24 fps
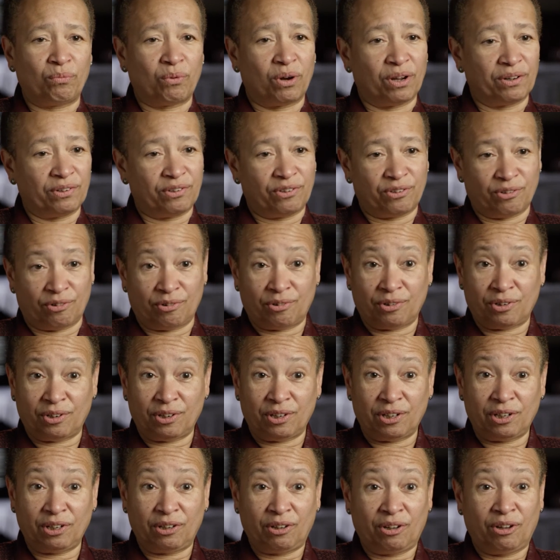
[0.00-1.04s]
want
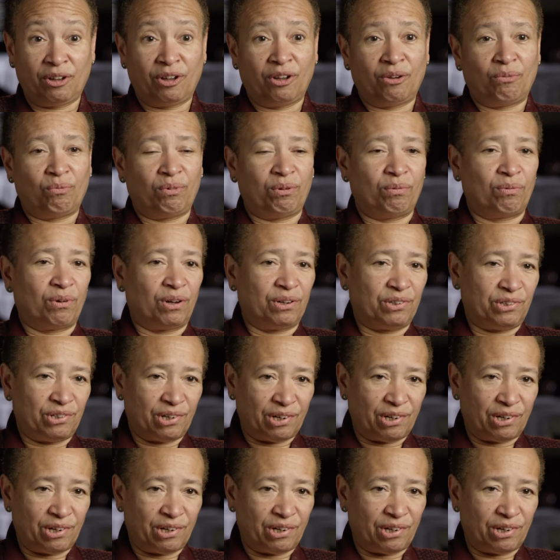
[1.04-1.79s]
certainty. We want